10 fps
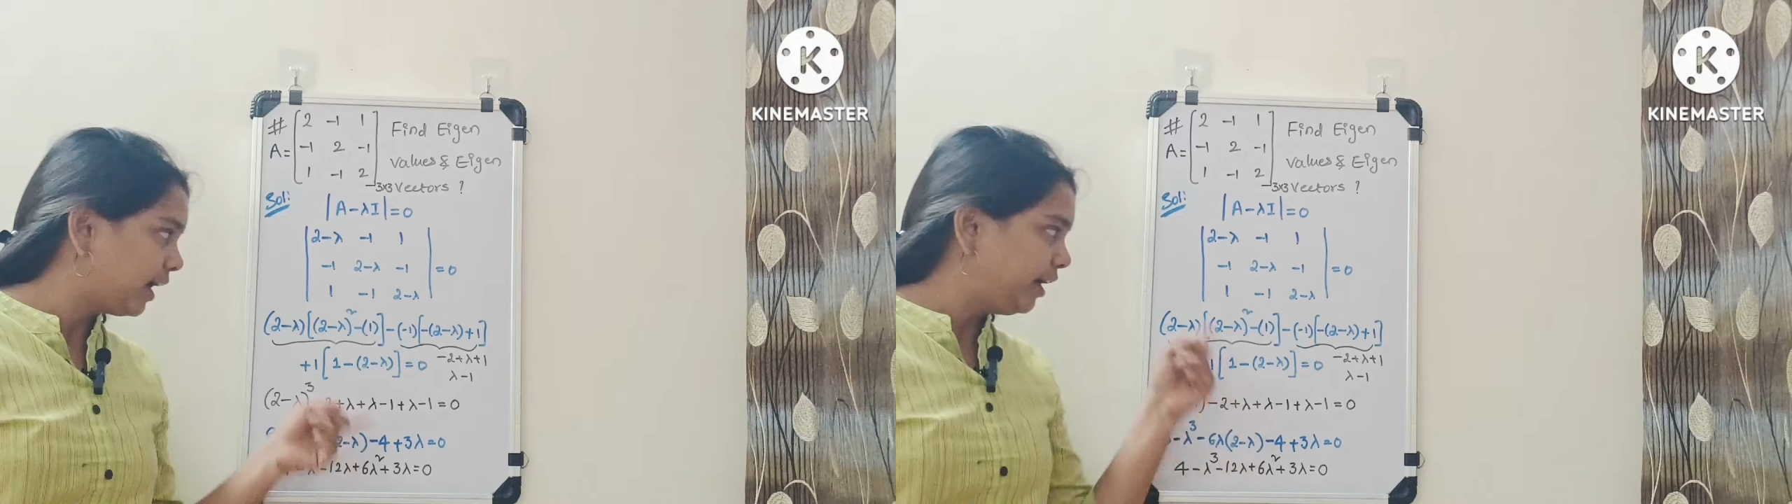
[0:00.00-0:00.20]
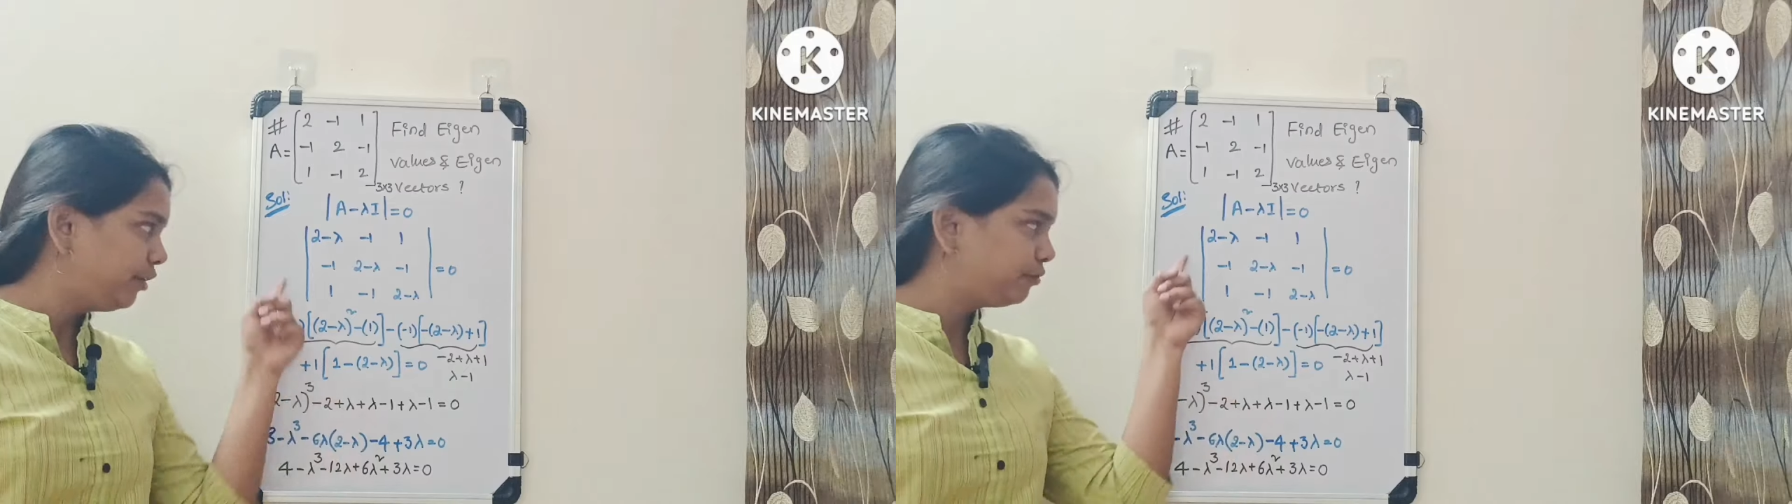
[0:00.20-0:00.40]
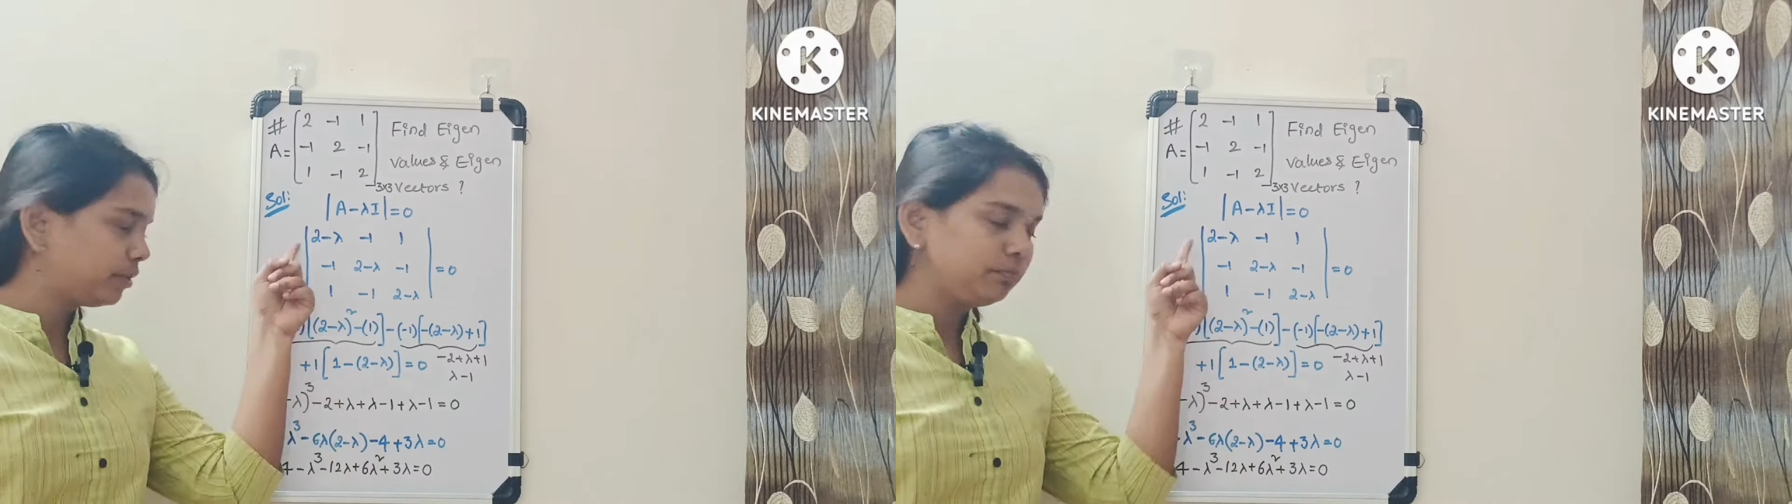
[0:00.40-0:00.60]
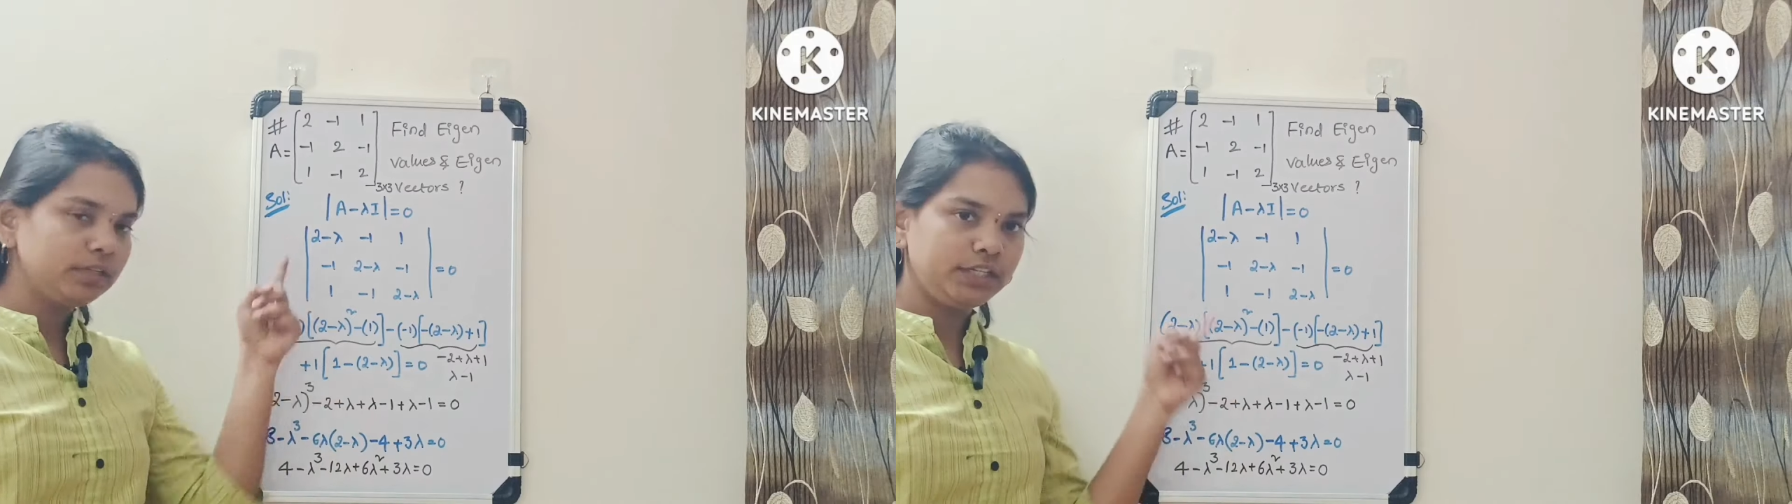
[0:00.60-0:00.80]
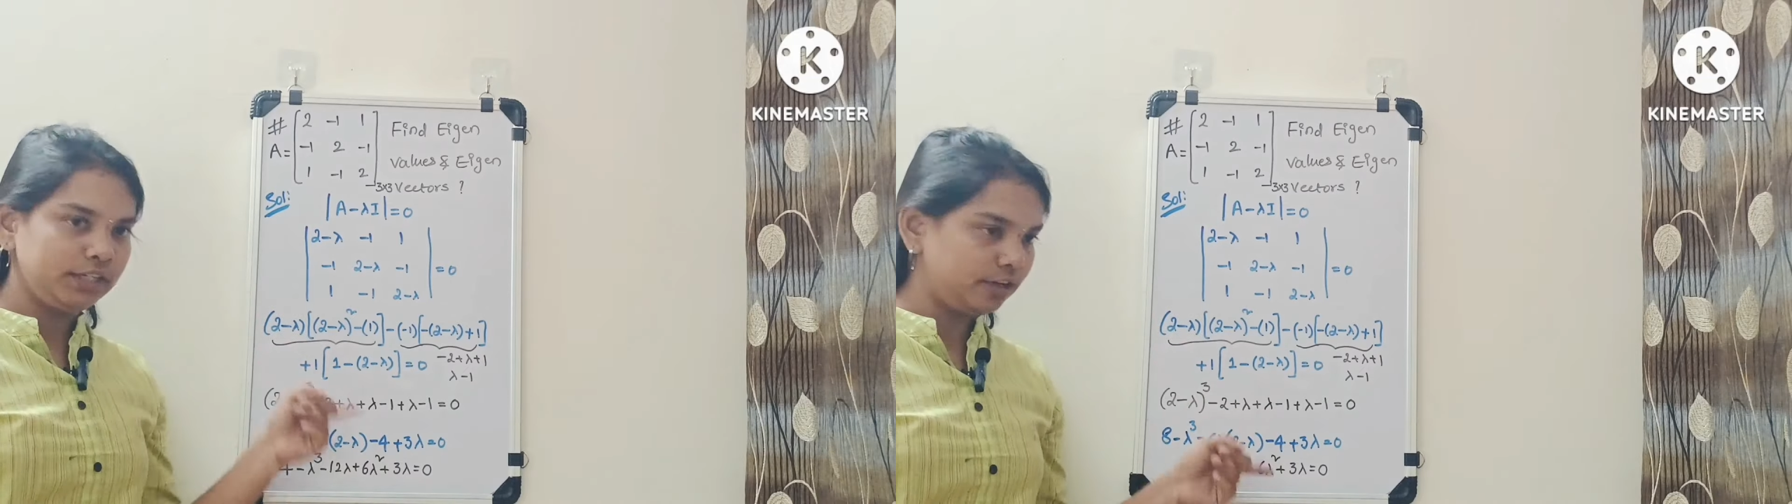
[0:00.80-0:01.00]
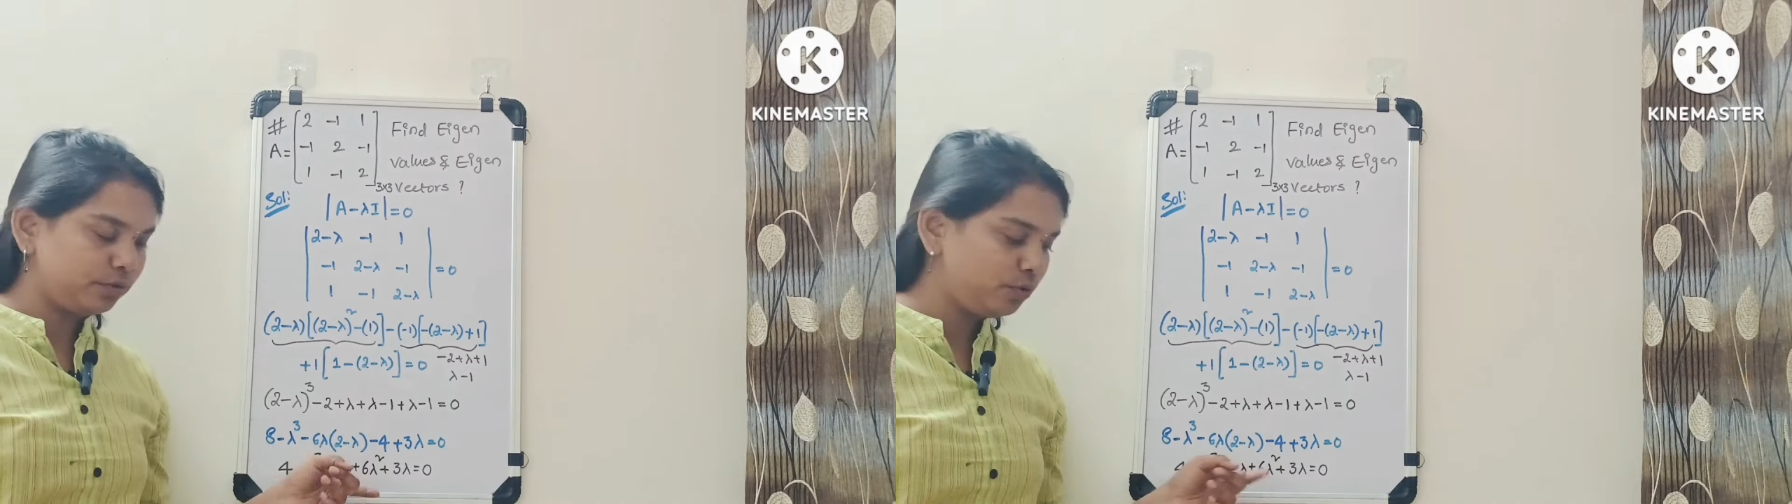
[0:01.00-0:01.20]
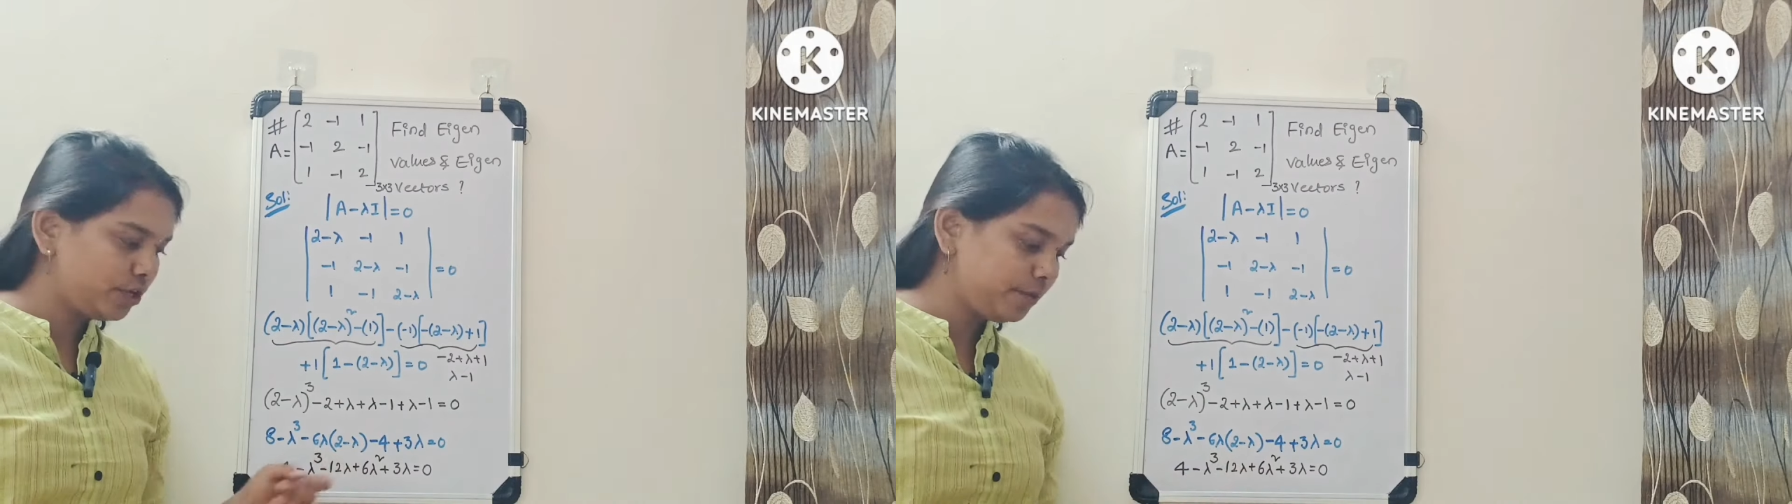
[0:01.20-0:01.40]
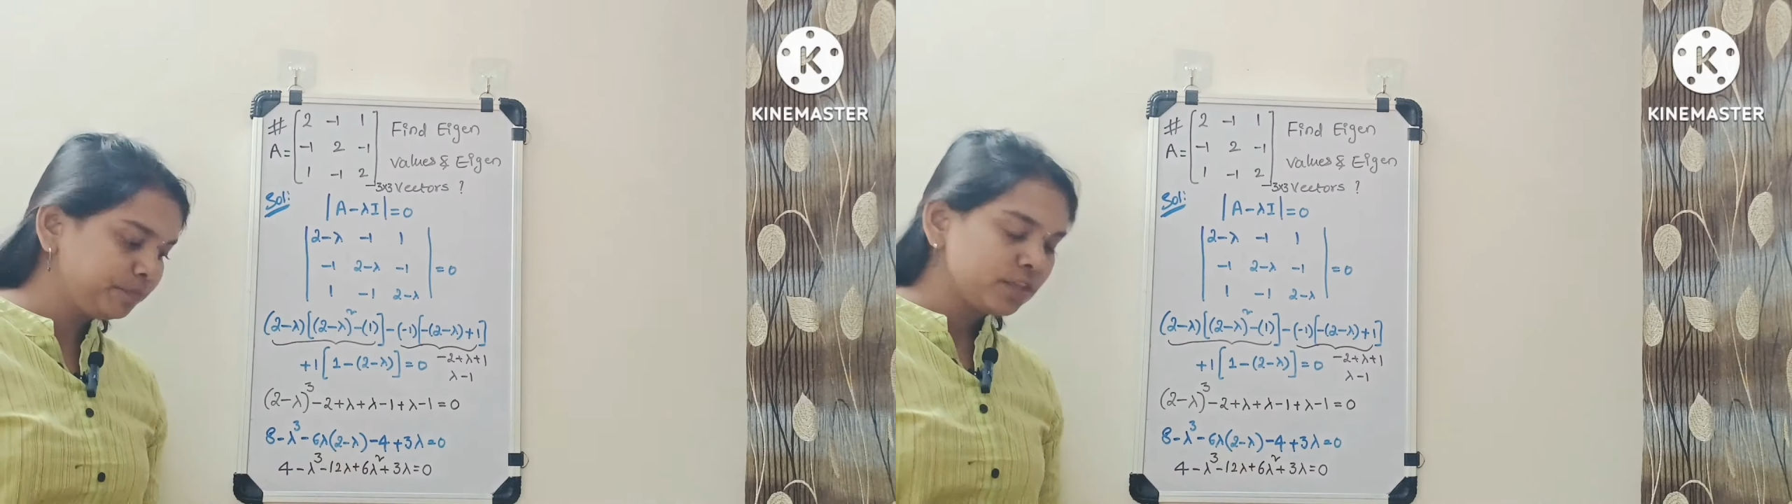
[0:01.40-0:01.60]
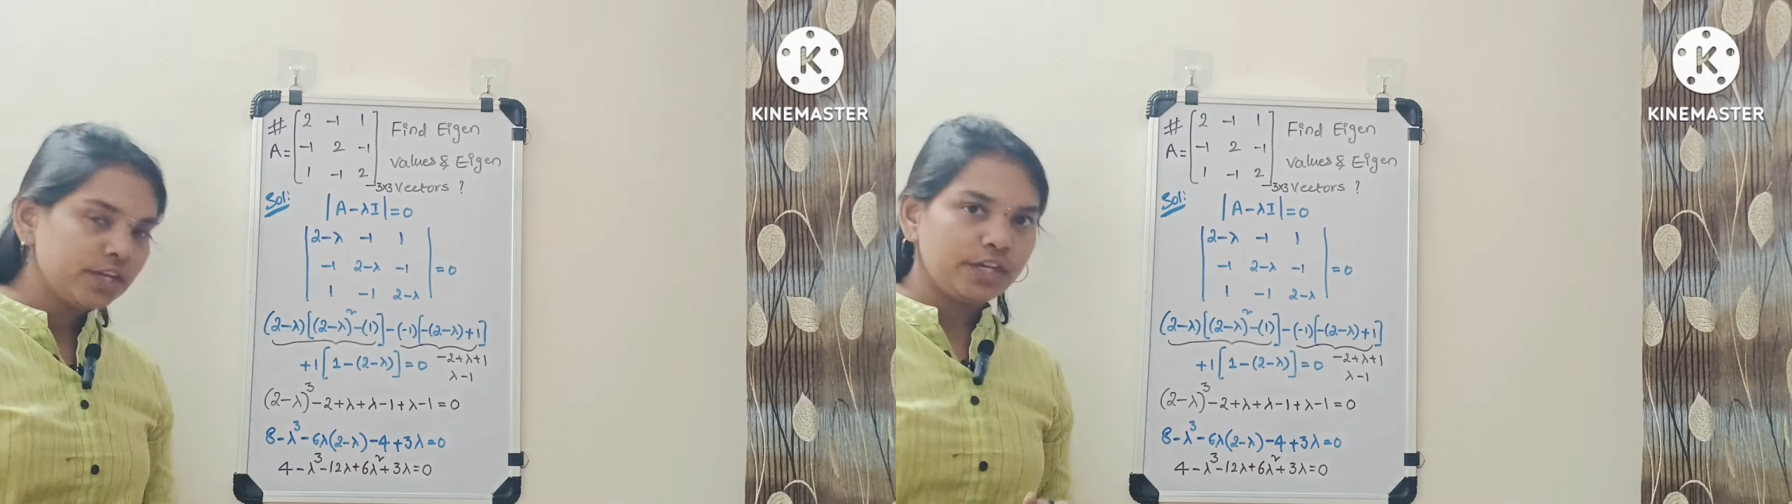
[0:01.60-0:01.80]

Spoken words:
write from here. Okay.